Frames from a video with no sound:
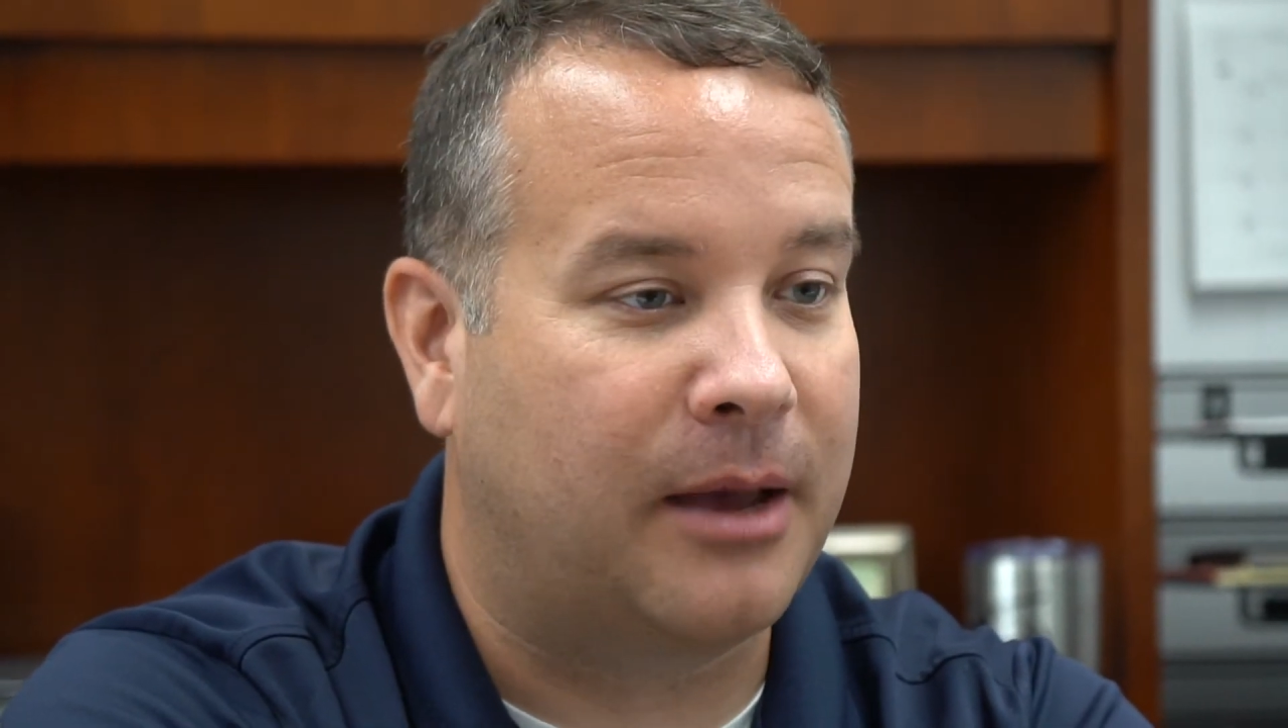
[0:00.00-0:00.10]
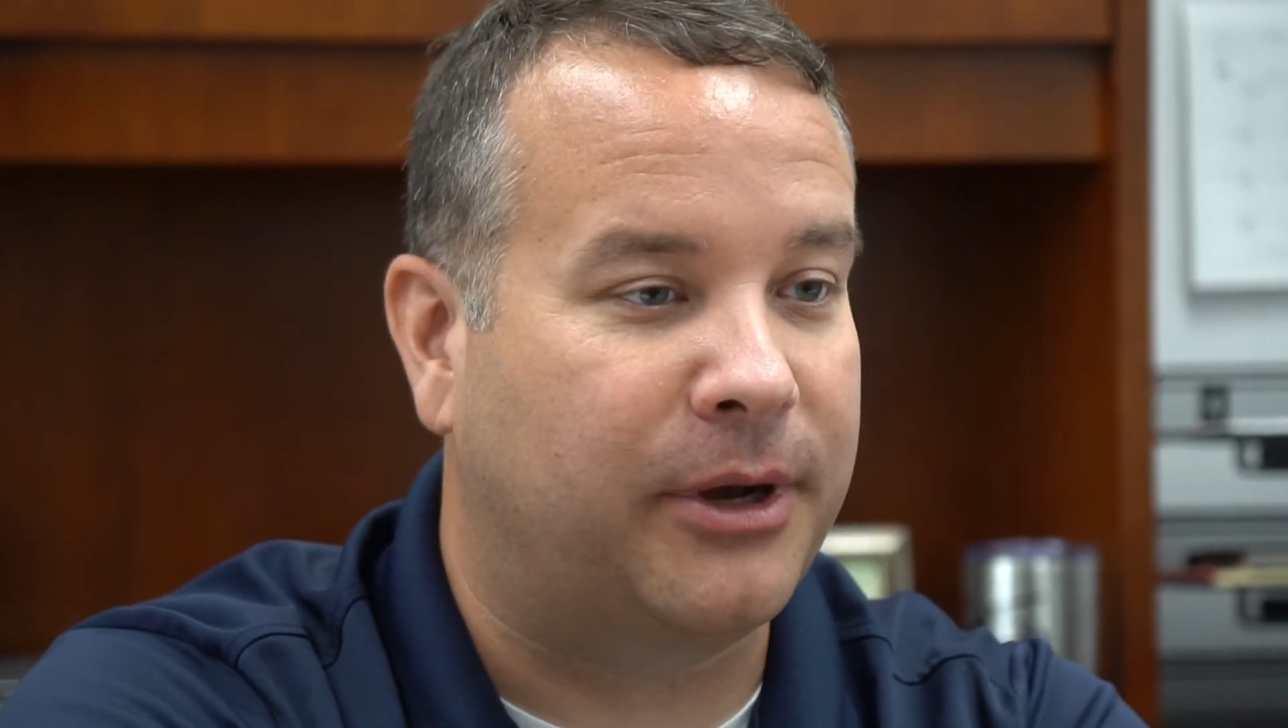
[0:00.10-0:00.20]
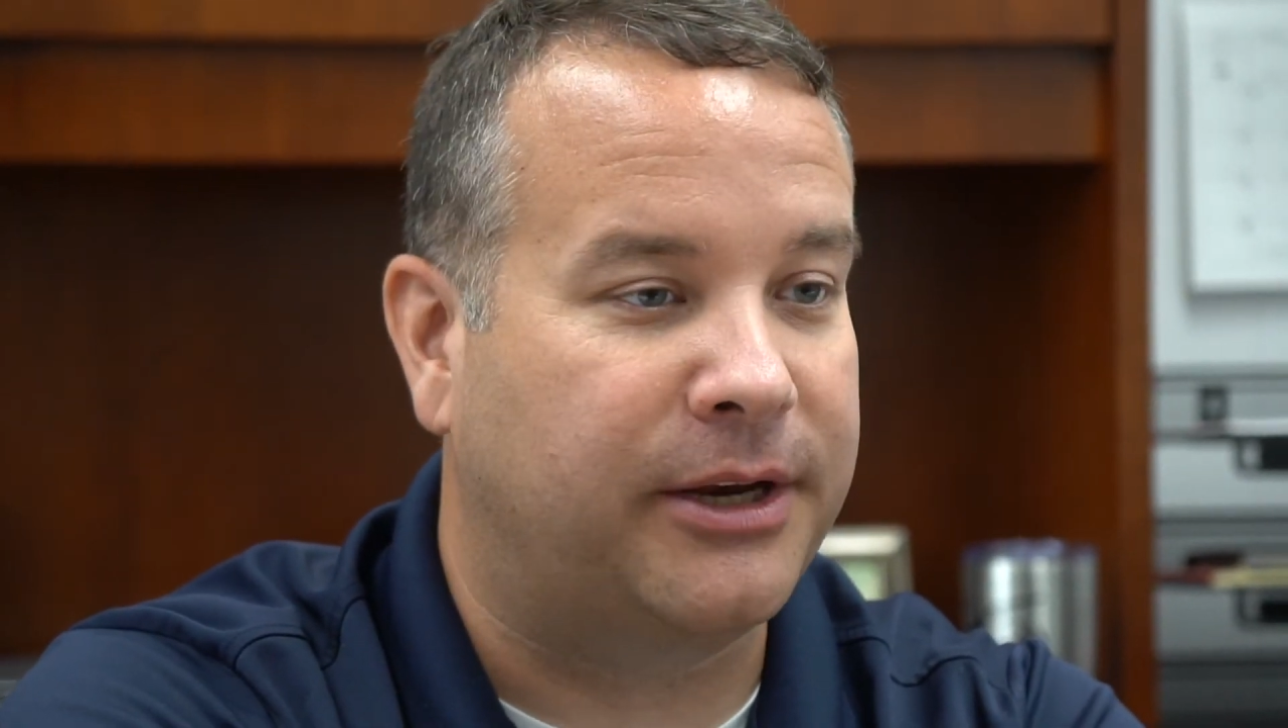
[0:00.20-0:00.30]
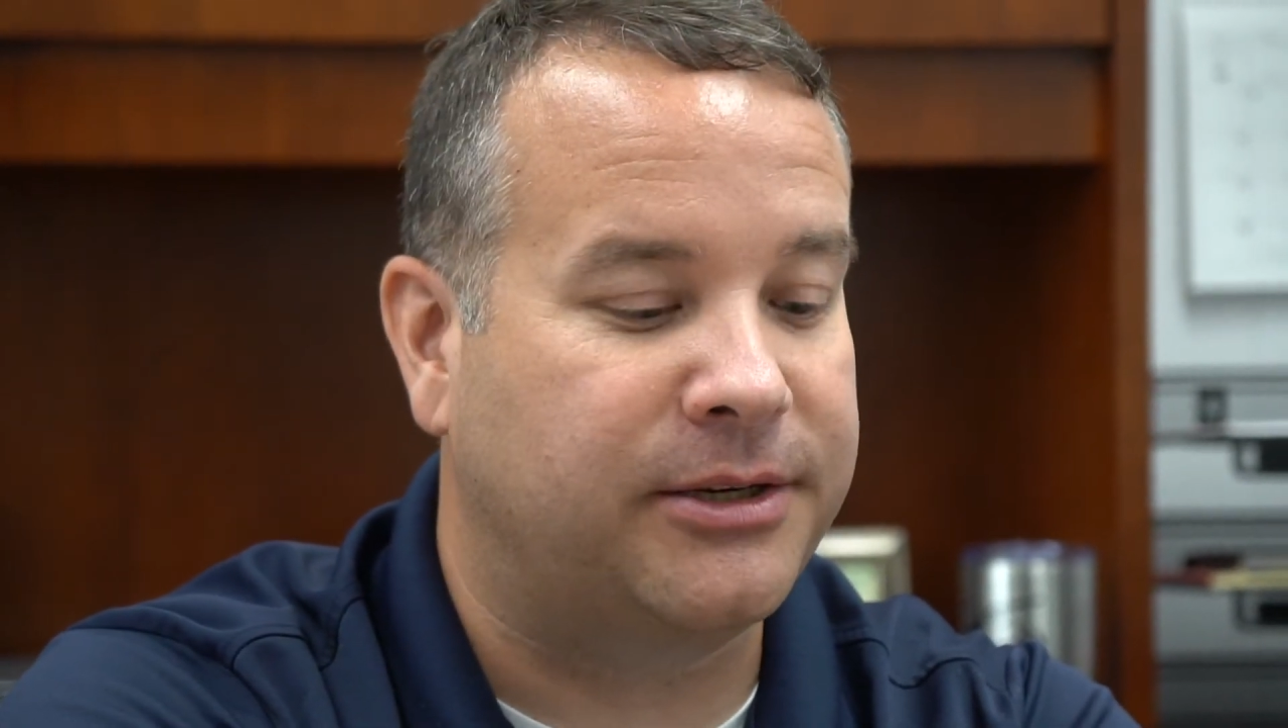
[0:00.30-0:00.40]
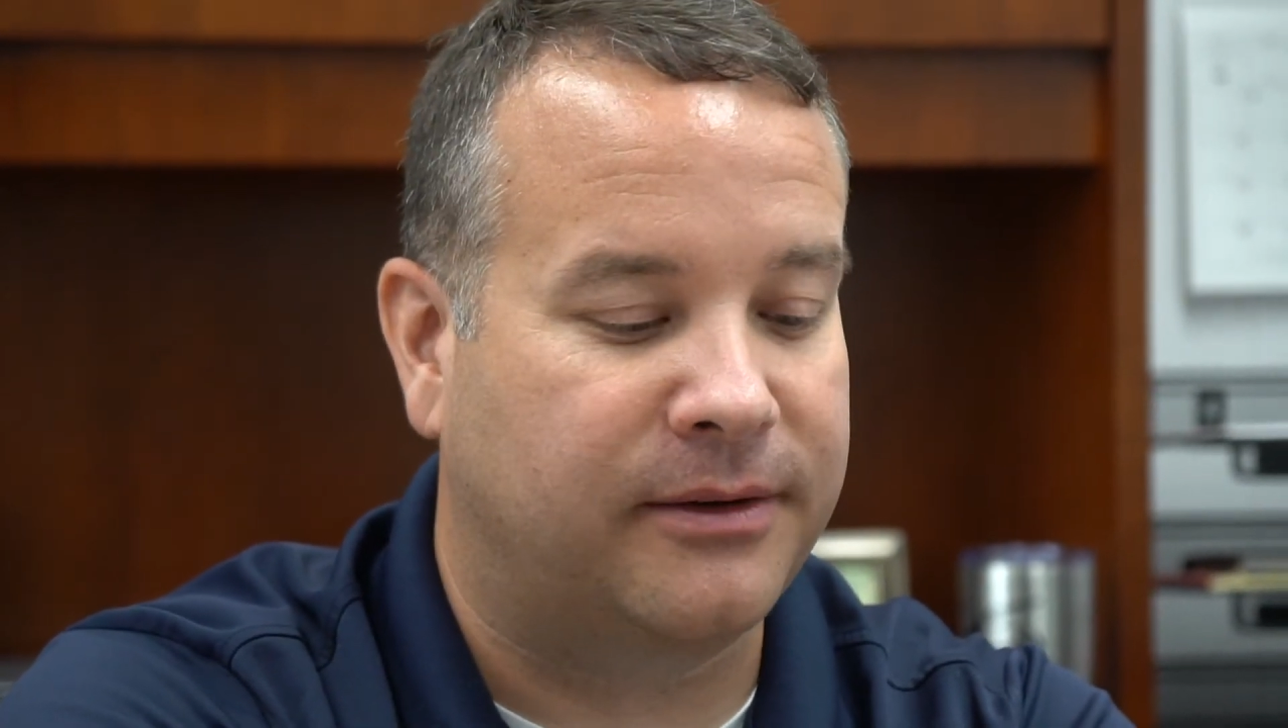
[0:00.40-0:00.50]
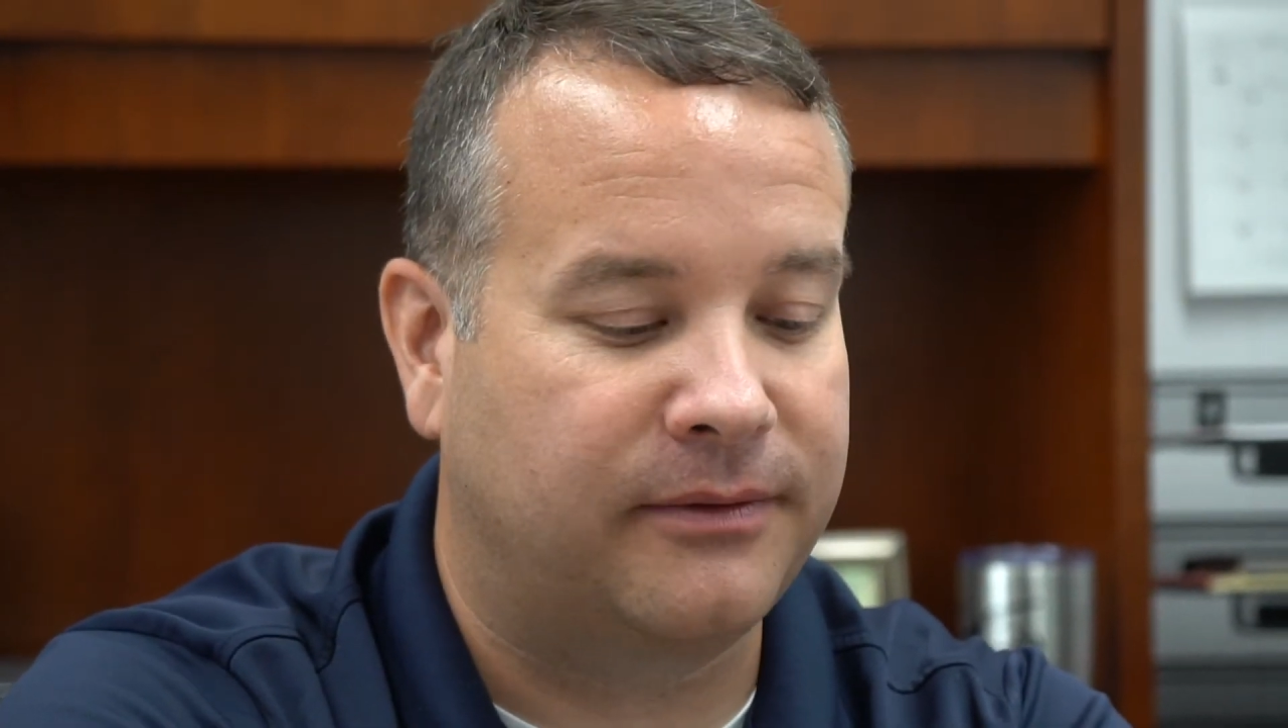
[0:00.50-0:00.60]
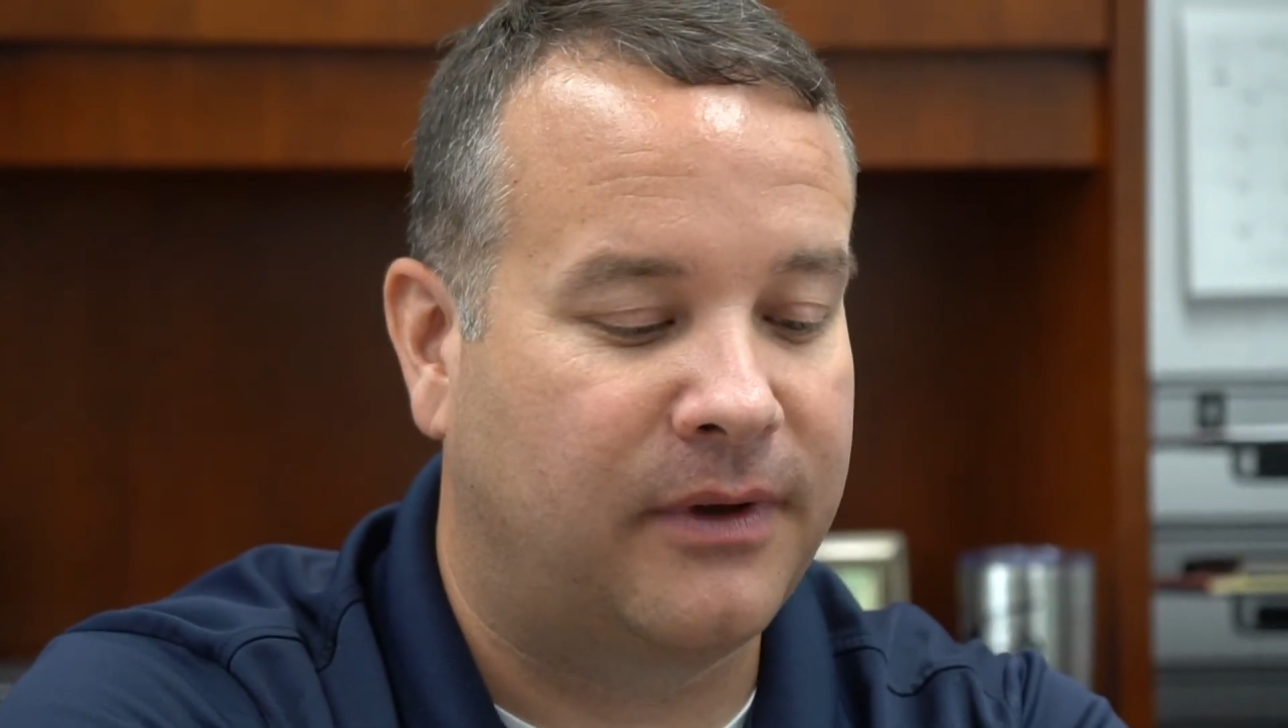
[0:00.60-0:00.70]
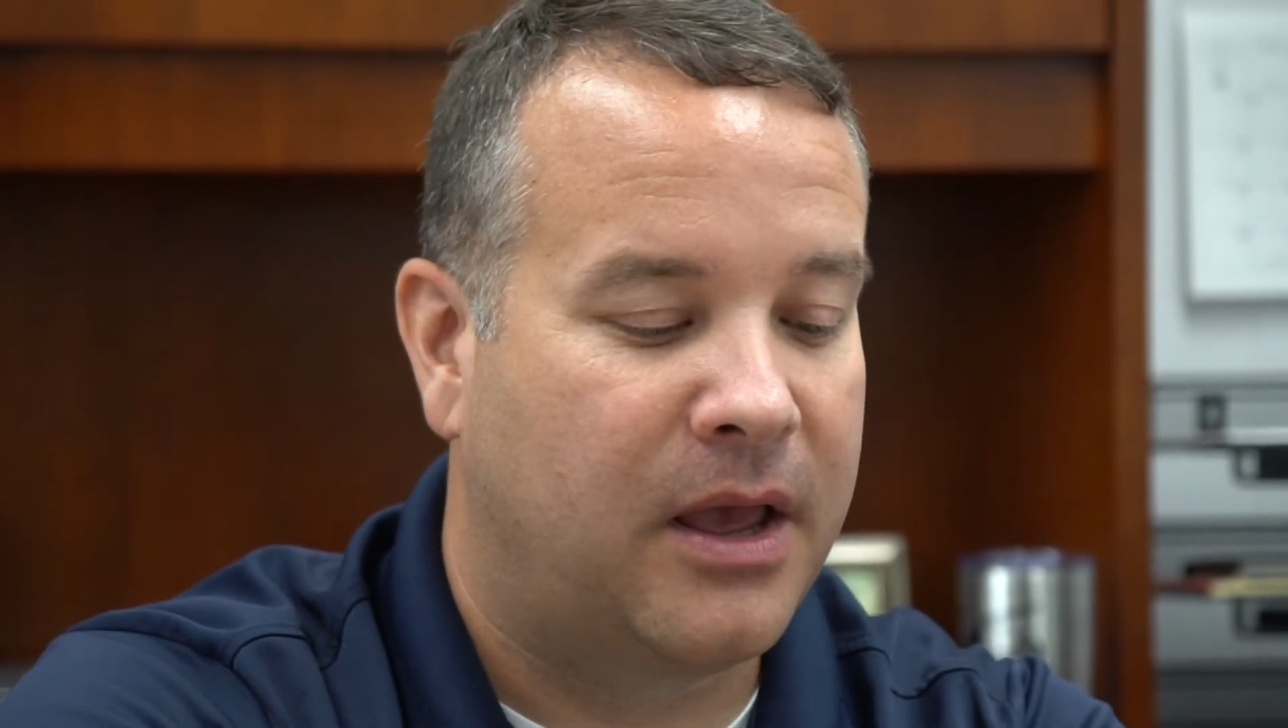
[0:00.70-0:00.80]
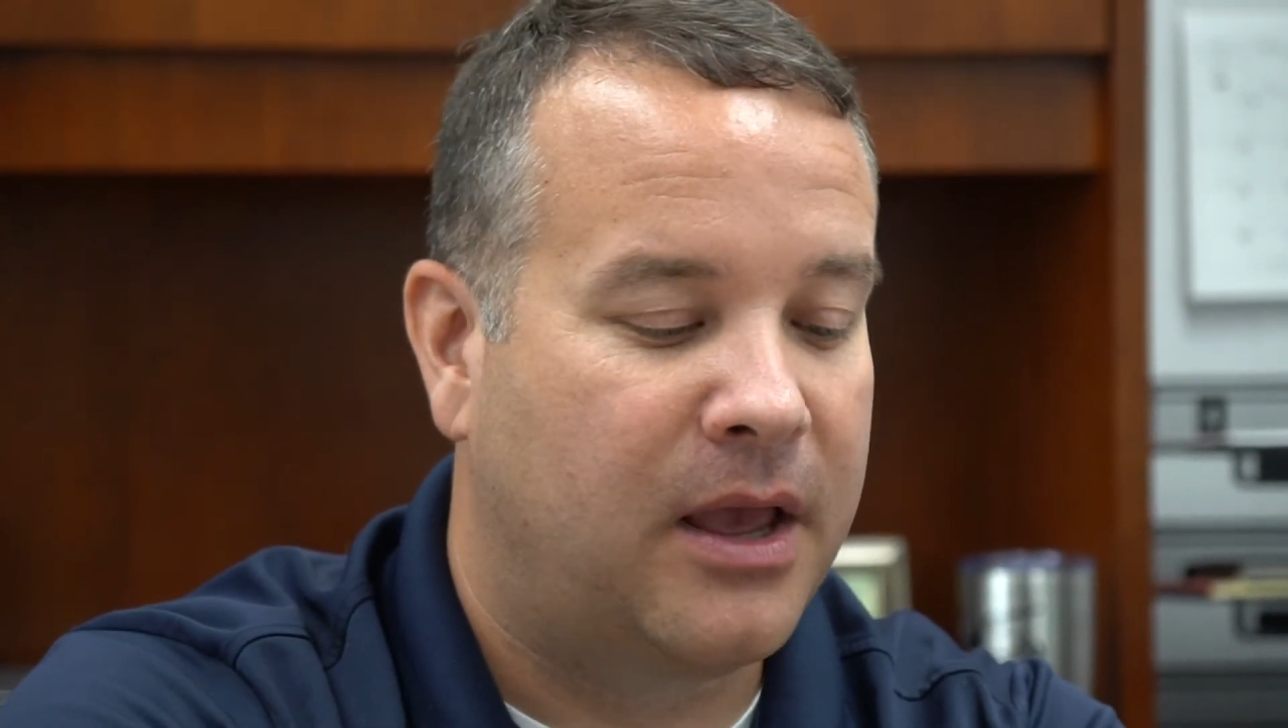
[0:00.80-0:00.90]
combination of